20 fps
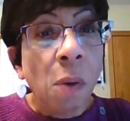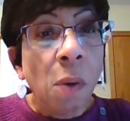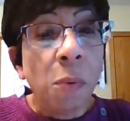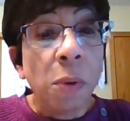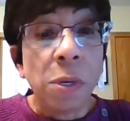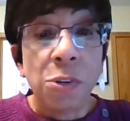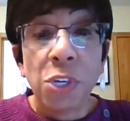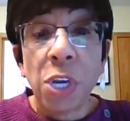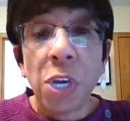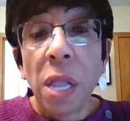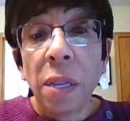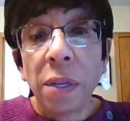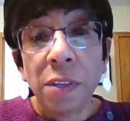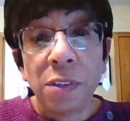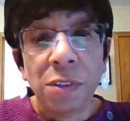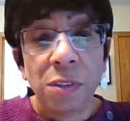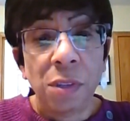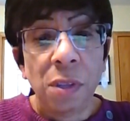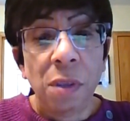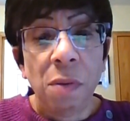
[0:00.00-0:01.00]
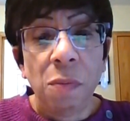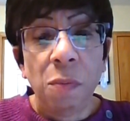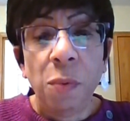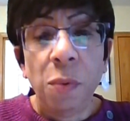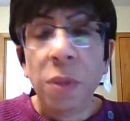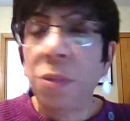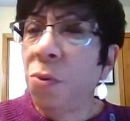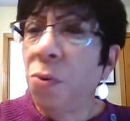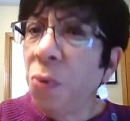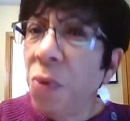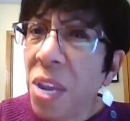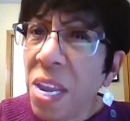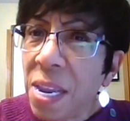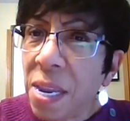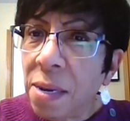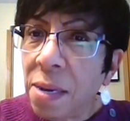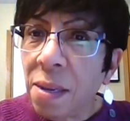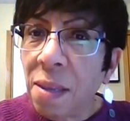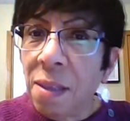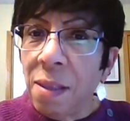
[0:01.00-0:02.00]
with jealousy, with
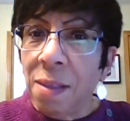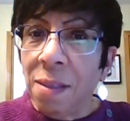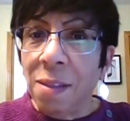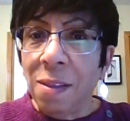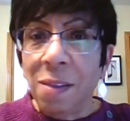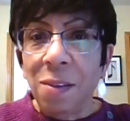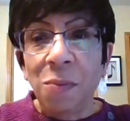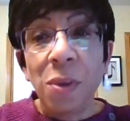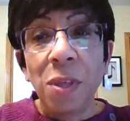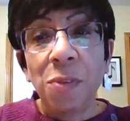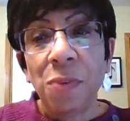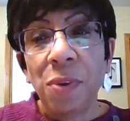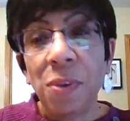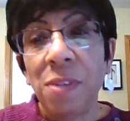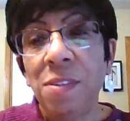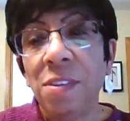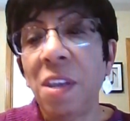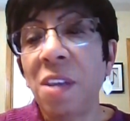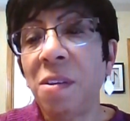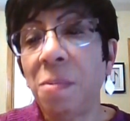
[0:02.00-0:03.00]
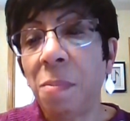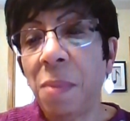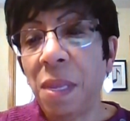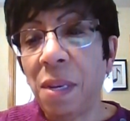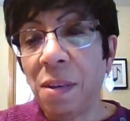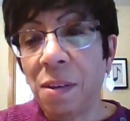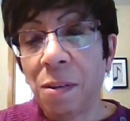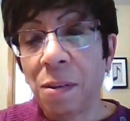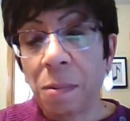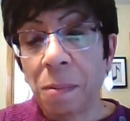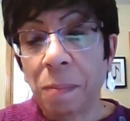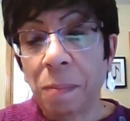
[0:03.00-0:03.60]
greed, with resentment.